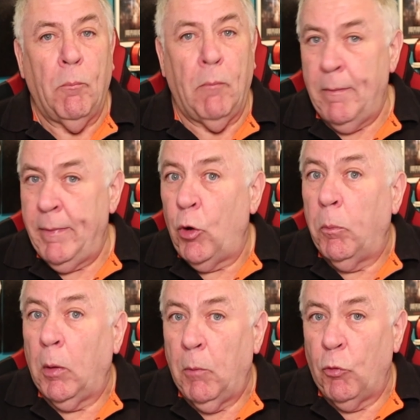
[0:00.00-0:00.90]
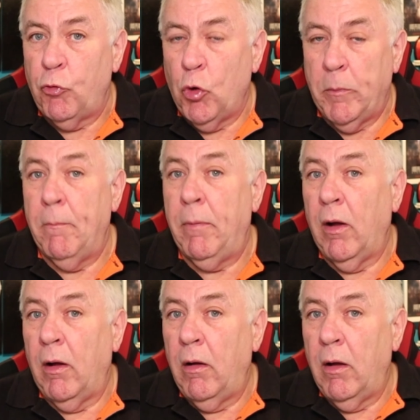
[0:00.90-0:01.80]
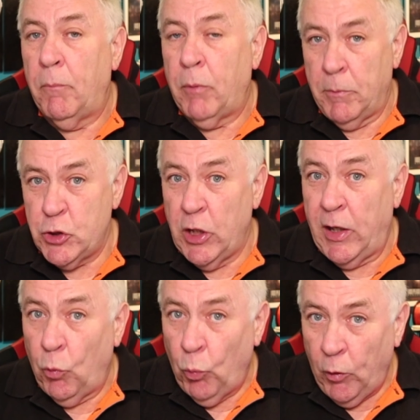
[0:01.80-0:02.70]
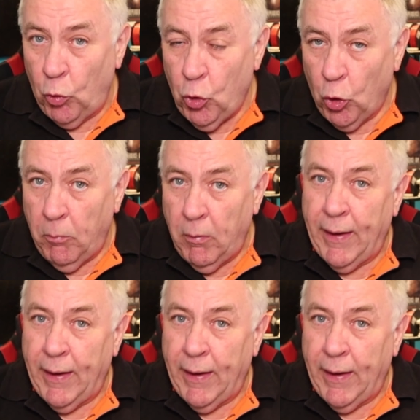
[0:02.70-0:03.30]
might be a couple of months coming, but promise you it will come,